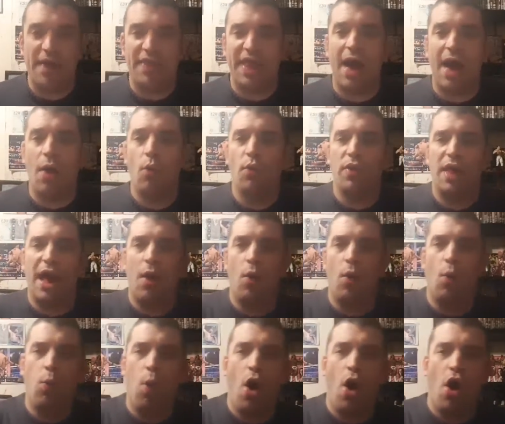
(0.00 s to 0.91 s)
in with
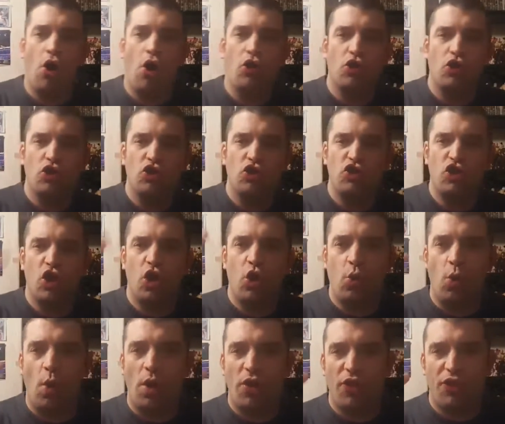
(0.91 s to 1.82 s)
that 1, 2,